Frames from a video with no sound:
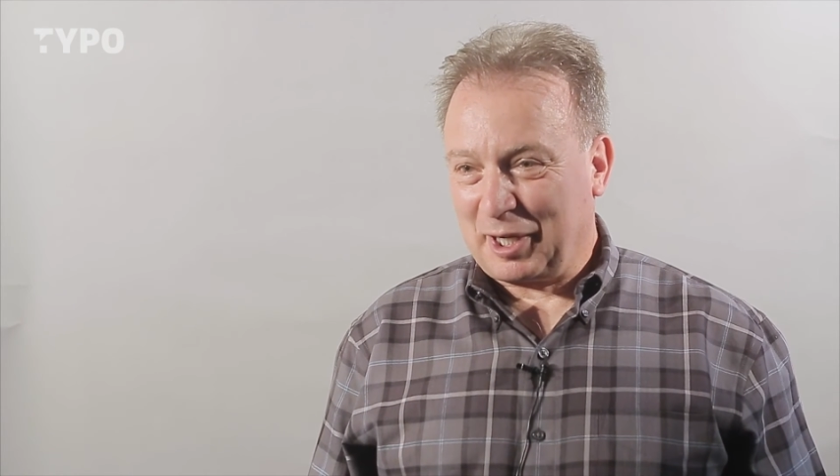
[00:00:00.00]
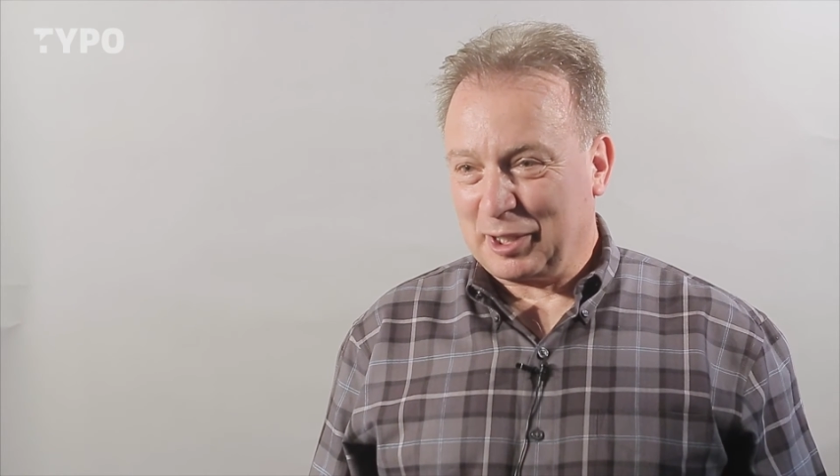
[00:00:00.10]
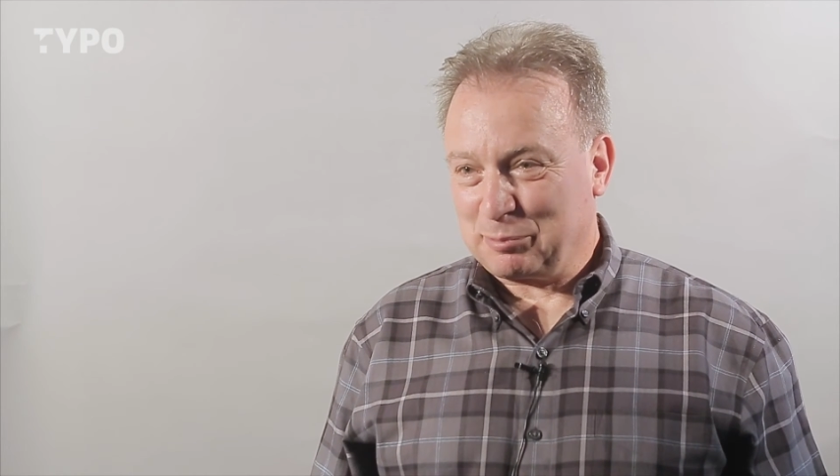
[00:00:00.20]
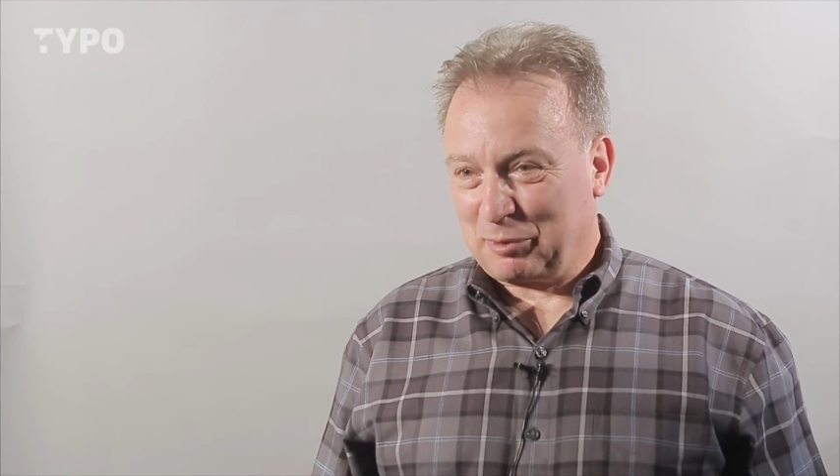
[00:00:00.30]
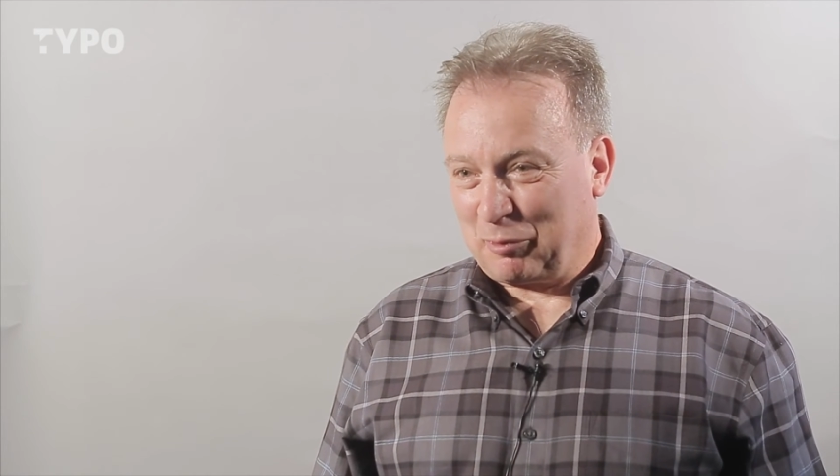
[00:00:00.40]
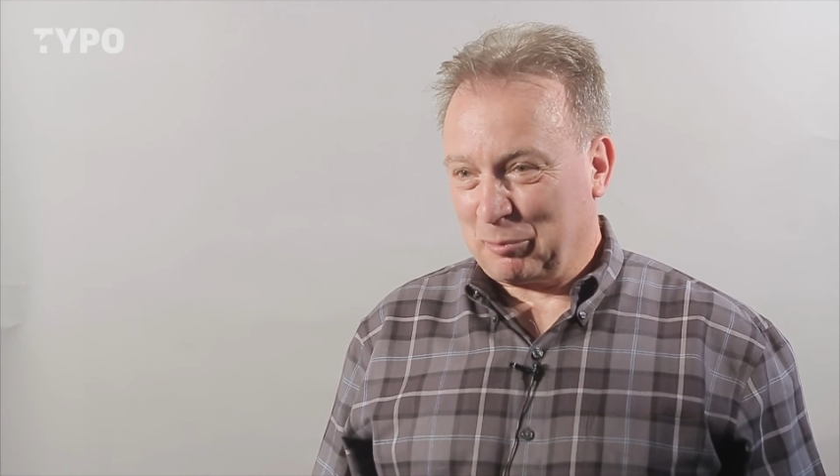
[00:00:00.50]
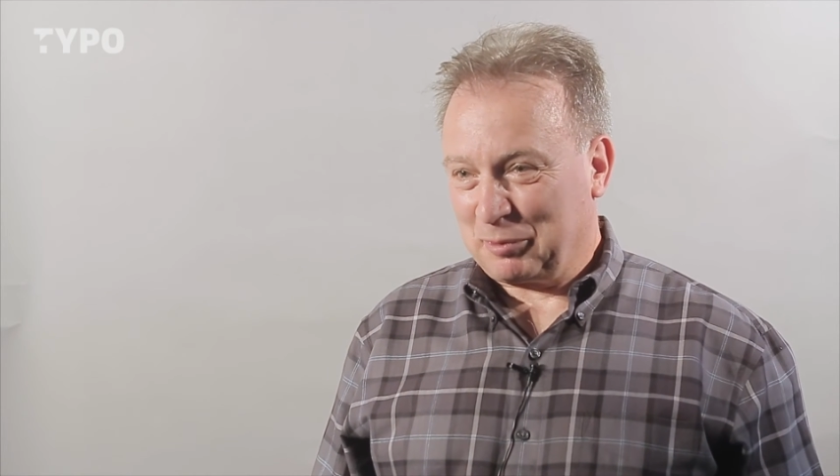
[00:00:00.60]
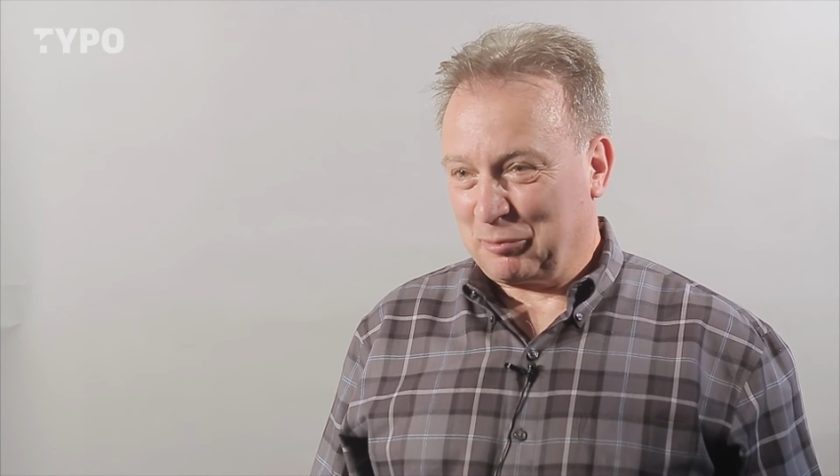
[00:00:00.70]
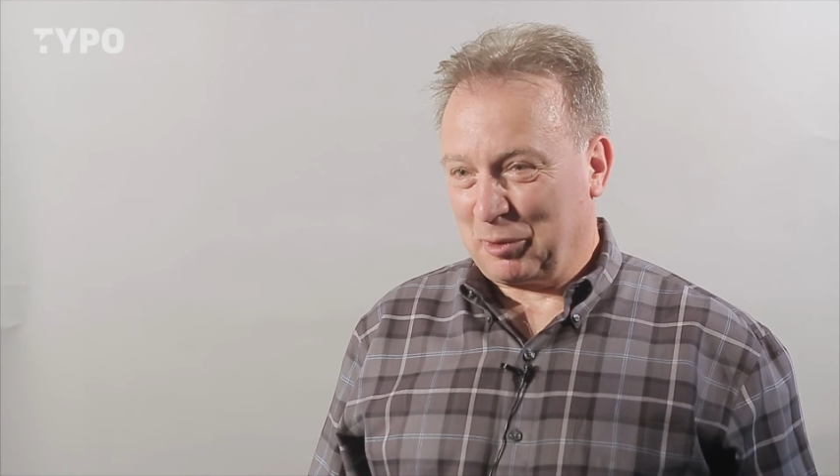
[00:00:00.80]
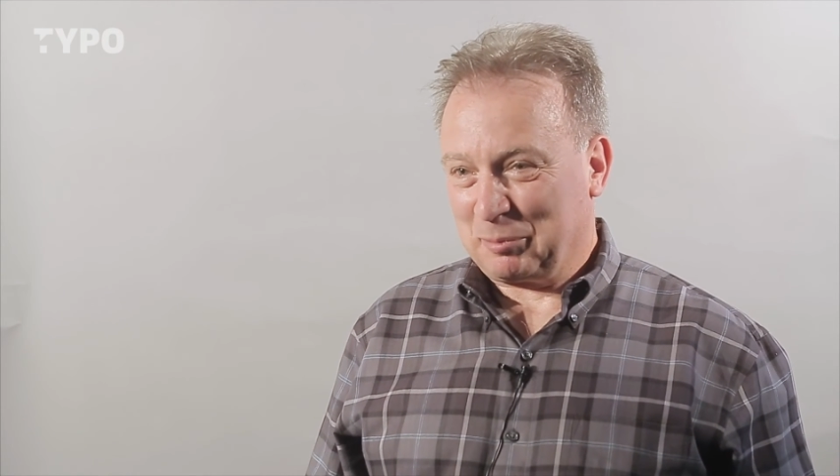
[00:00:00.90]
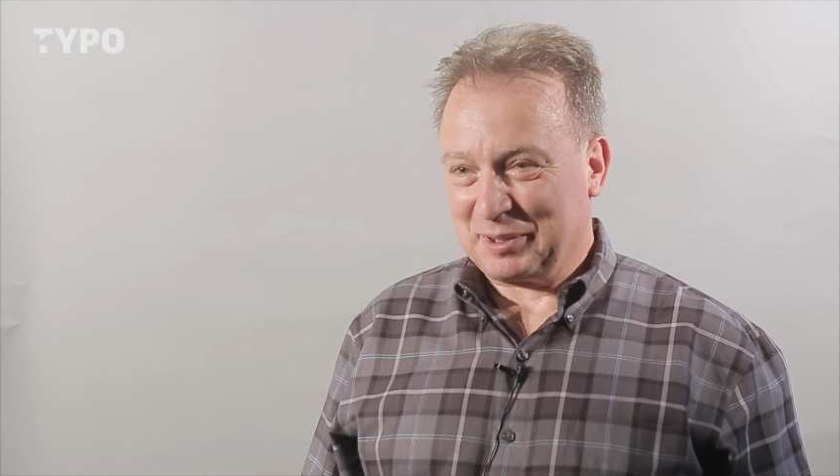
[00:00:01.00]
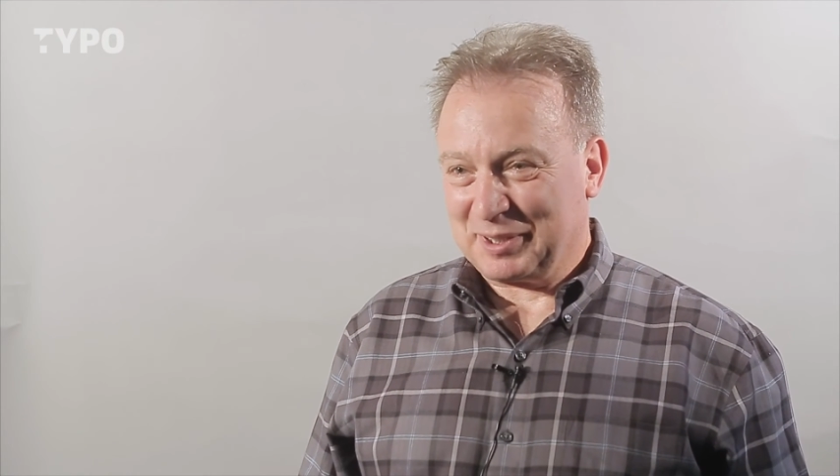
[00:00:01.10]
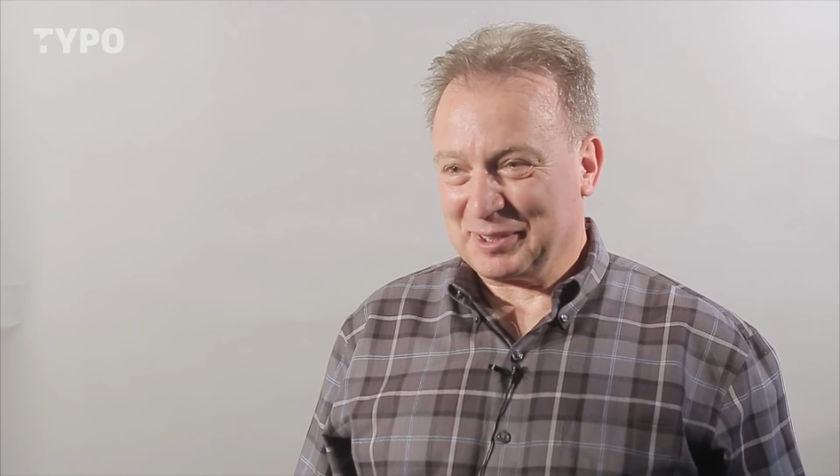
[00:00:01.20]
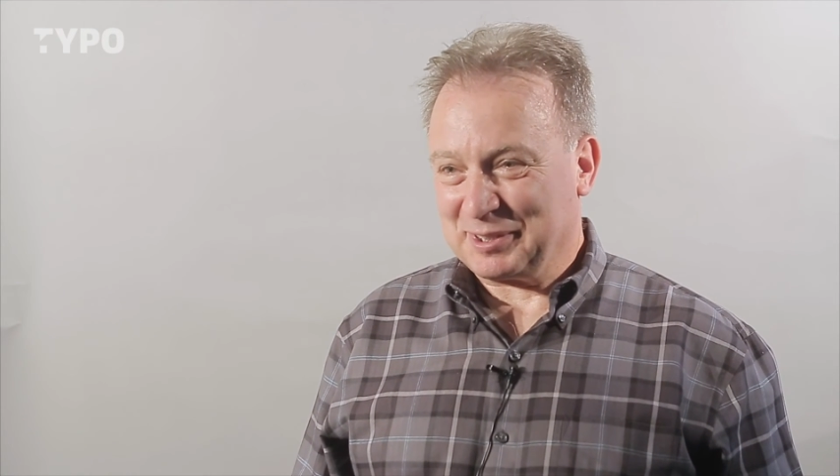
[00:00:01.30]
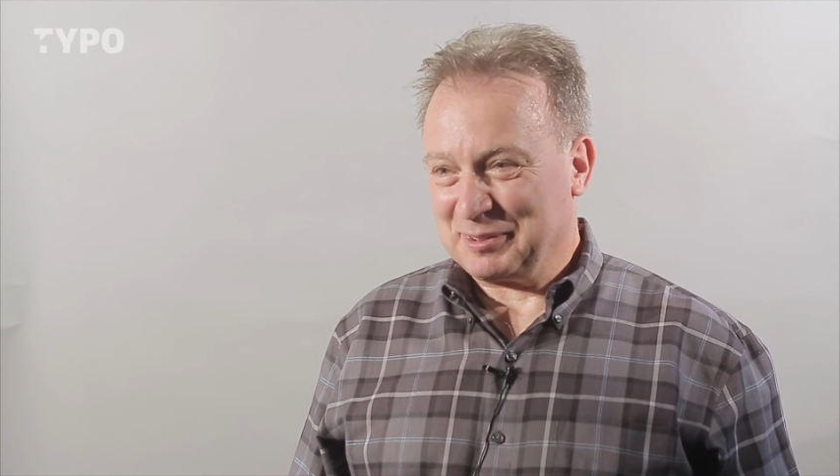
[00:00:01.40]
highest performing
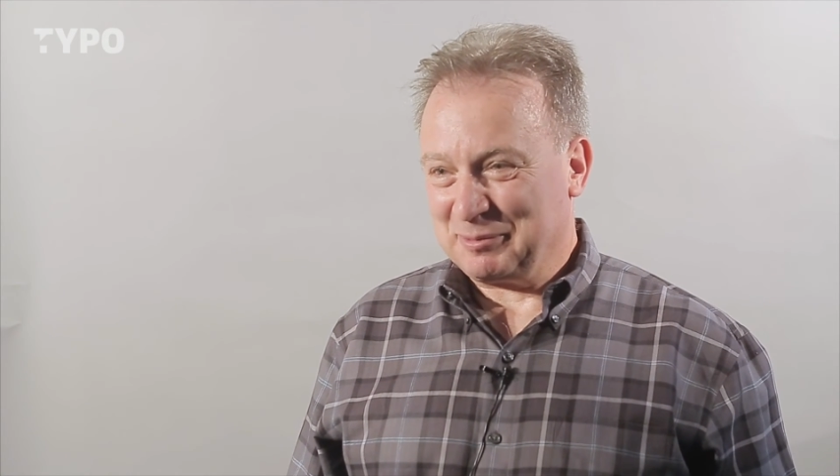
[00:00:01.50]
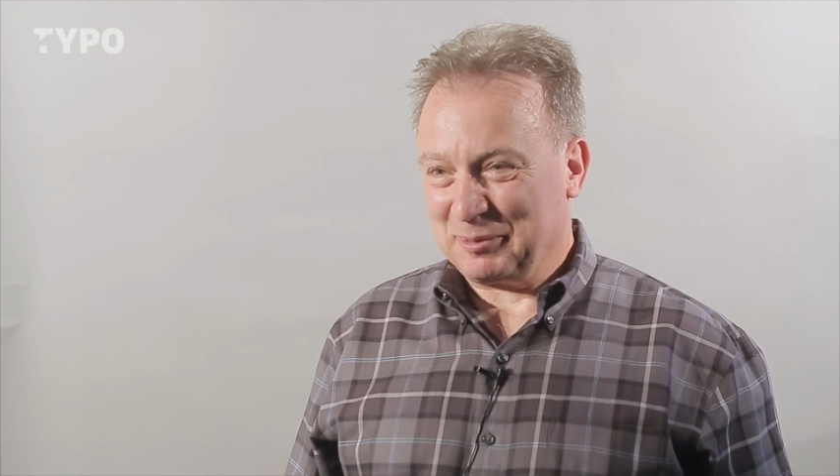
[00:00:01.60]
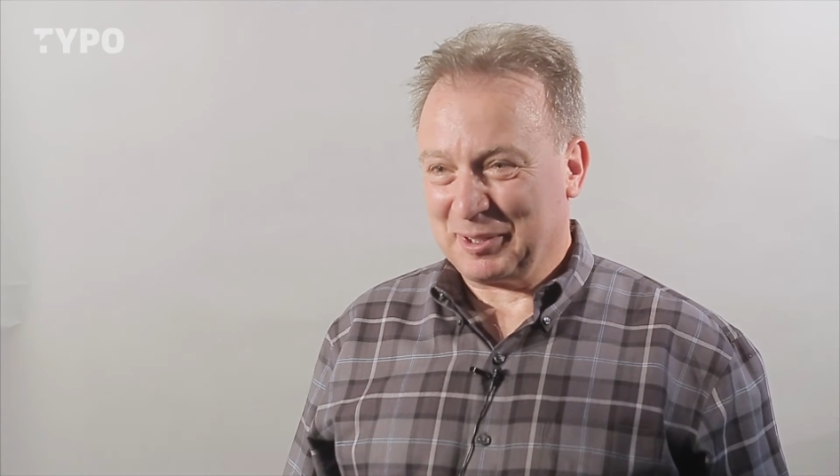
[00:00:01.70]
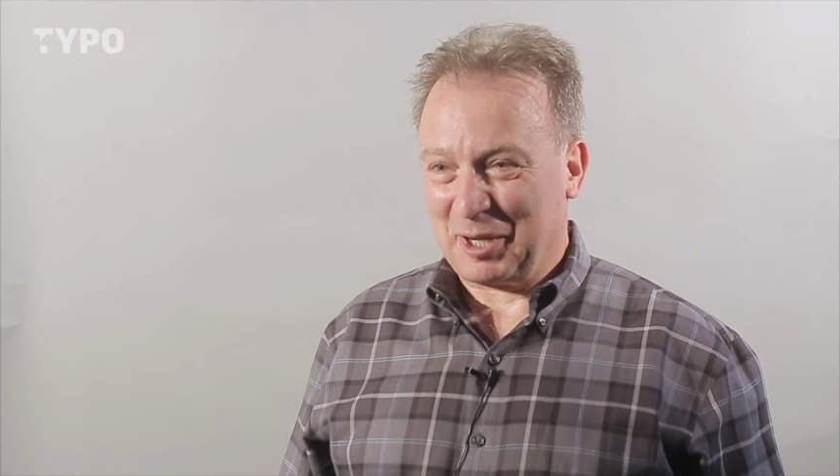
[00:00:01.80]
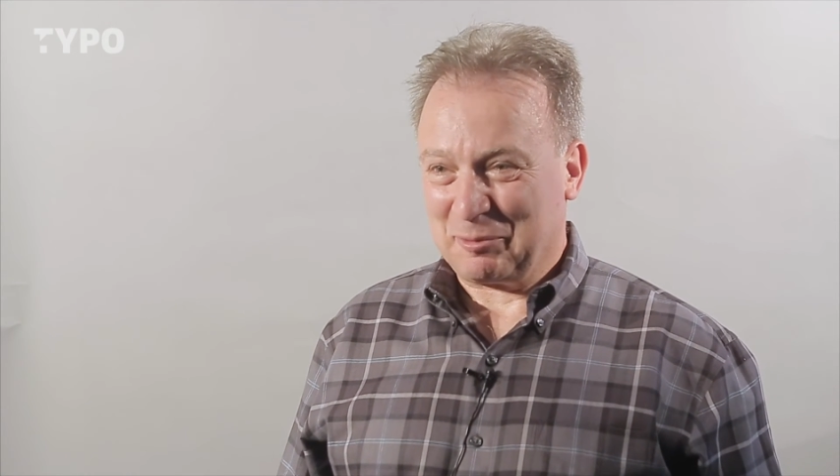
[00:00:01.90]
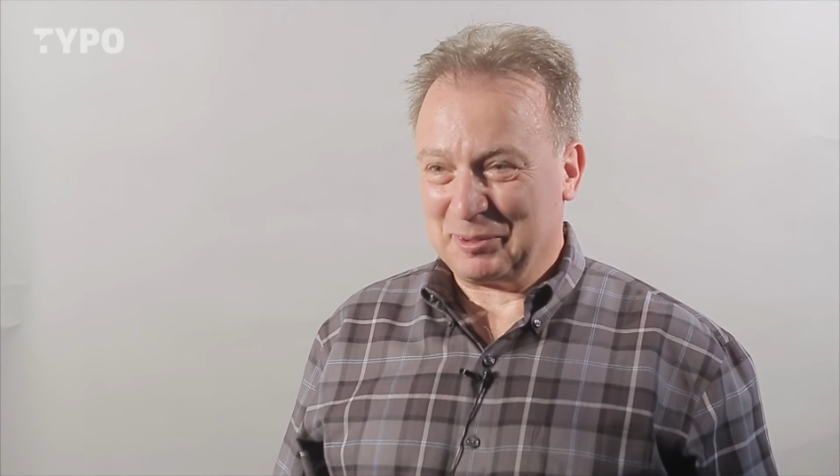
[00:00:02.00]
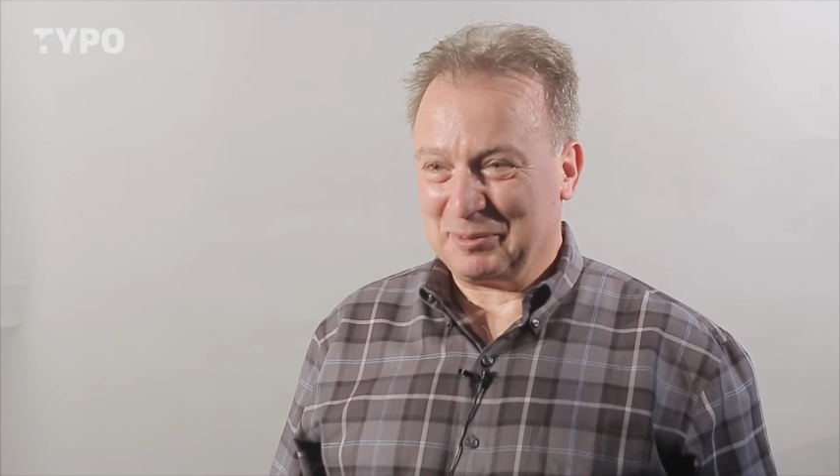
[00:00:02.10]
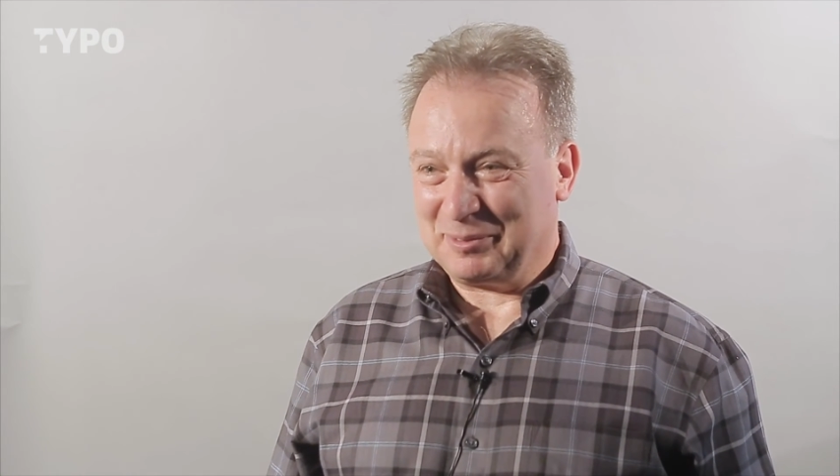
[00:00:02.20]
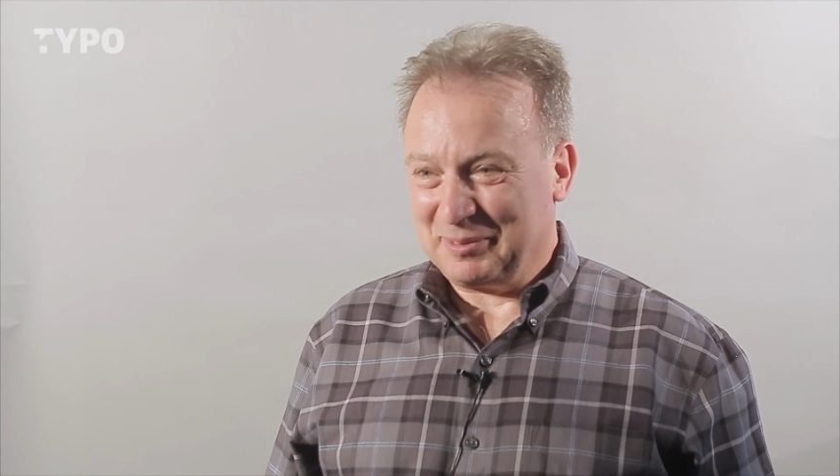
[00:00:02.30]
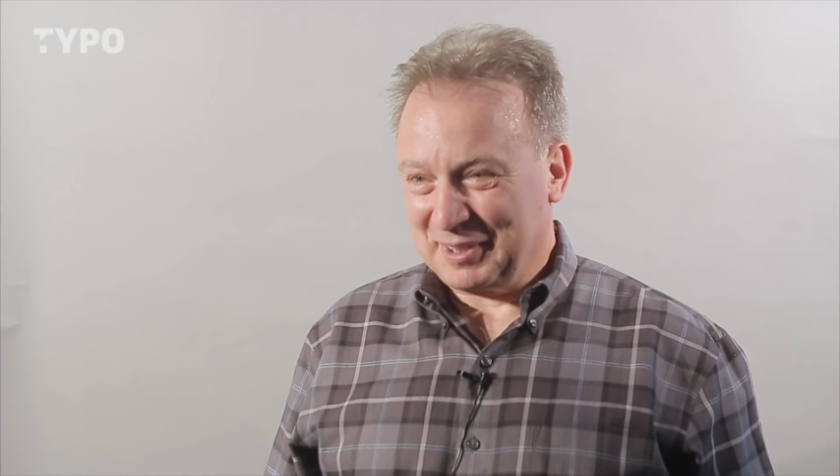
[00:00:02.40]
format is what I would